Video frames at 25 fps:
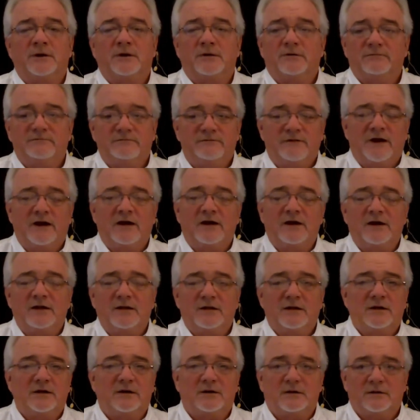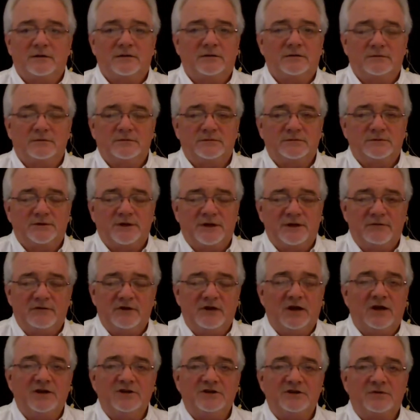Very little
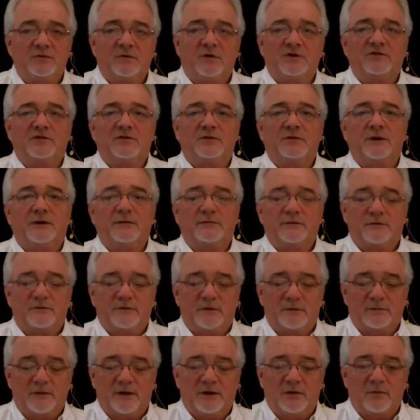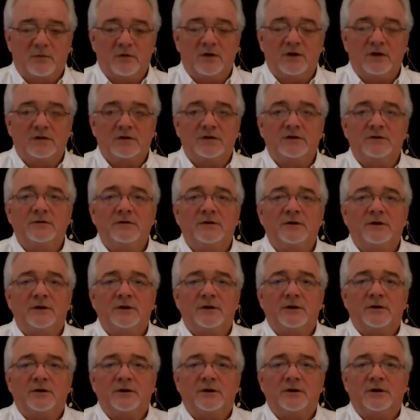deviation whatsoever from that weekly
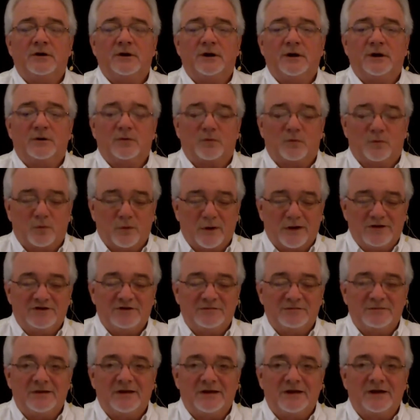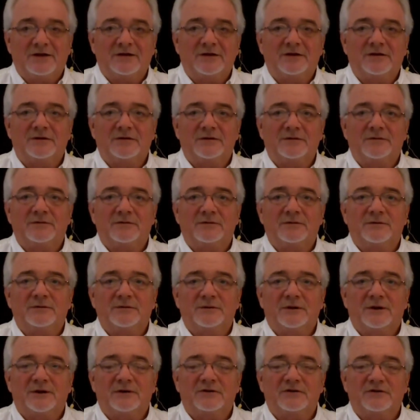regimented
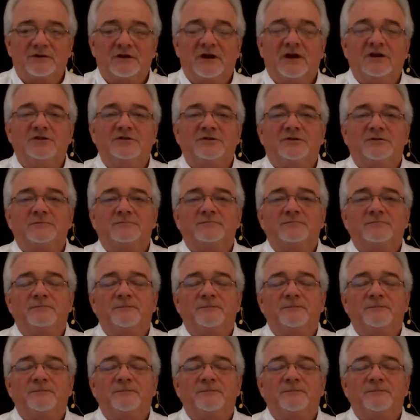schedule.